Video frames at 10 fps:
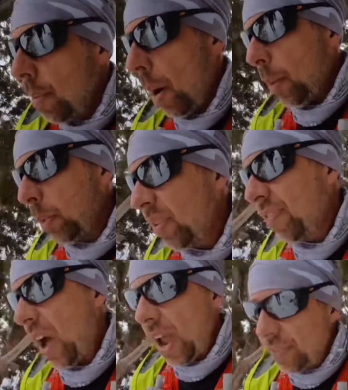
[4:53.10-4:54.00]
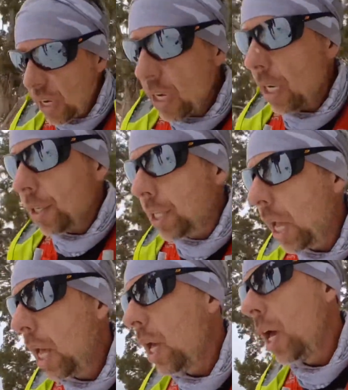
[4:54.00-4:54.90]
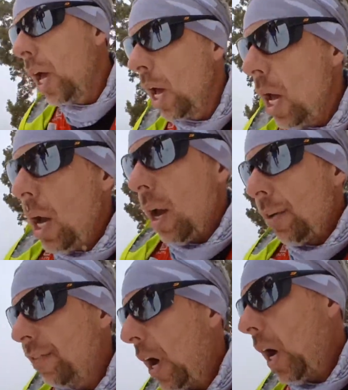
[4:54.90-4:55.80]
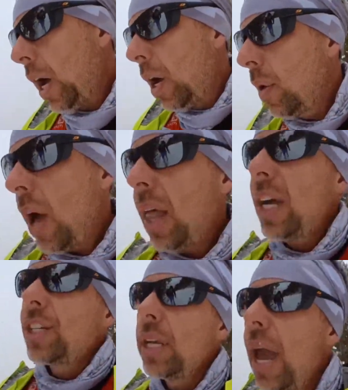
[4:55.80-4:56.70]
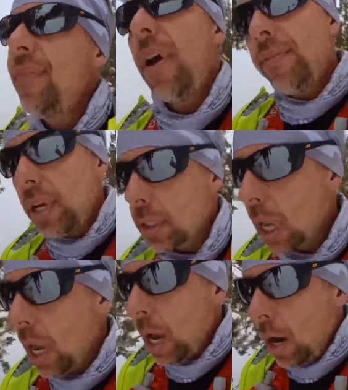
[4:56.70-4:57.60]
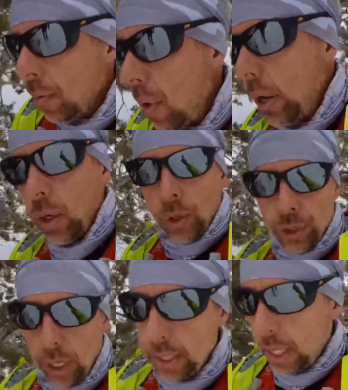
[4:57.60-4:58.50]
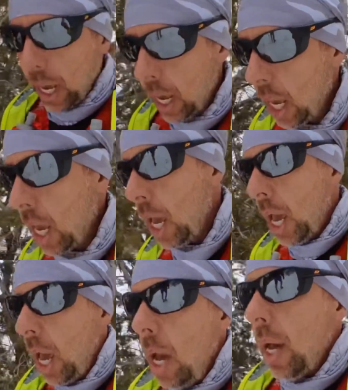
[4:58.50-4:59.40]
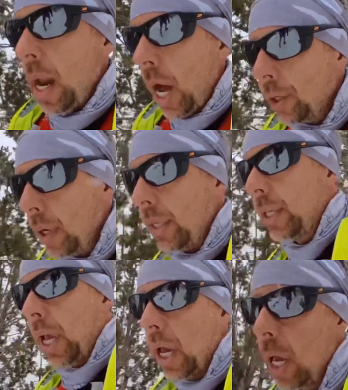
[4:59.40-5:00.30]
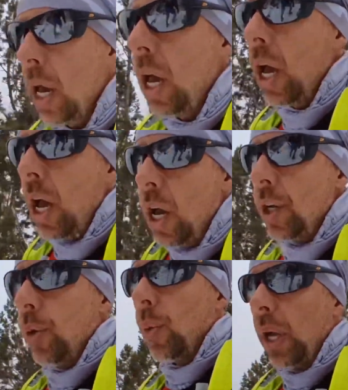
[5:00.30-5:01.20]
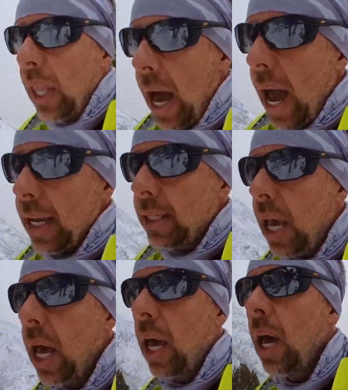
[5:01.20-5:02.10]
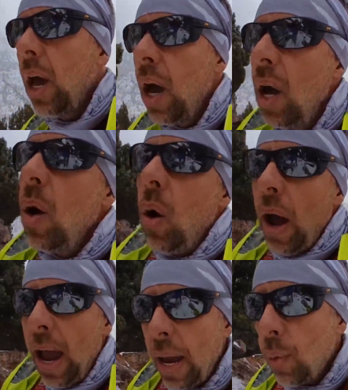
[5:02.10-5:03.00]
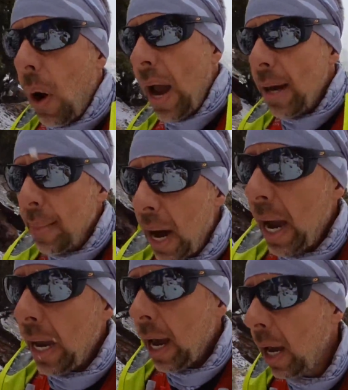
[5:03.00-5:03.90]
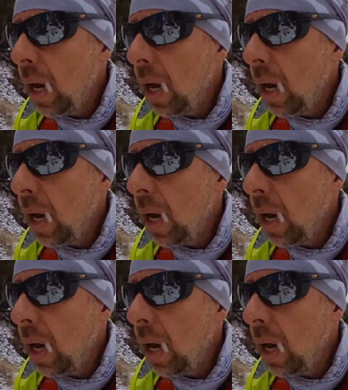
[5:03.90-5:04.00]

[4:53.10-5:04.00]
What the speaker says: probably 5 years of, 5 years running ultras and hundreds to realize, hey, why am I